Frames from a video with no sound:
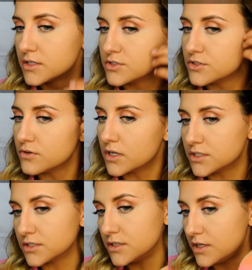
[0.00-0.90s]
do
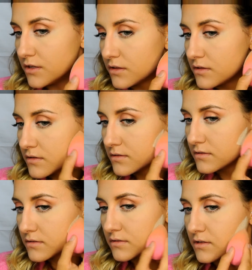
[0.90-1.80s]

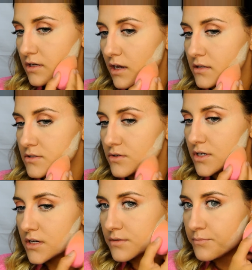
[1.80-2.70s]
underneath the
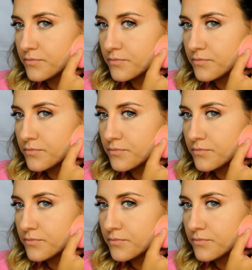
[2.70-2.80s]
contour